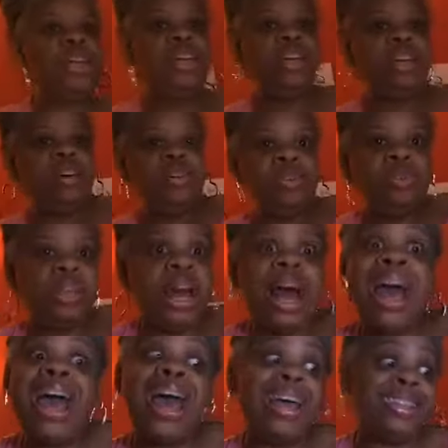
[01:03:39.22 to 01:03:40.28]
his hat. Oh,
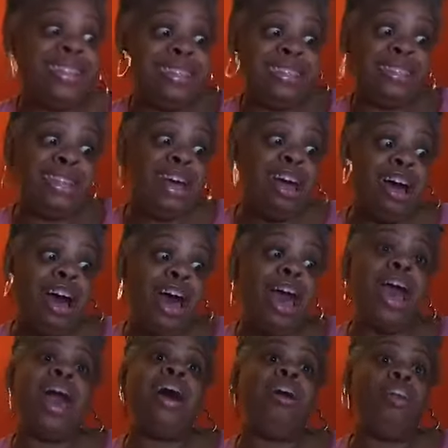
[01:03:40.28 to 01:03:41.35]
my hat is right here.
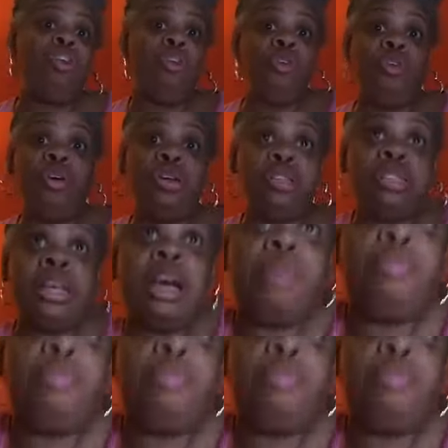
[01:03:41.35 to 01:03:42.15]
Hold on. I had this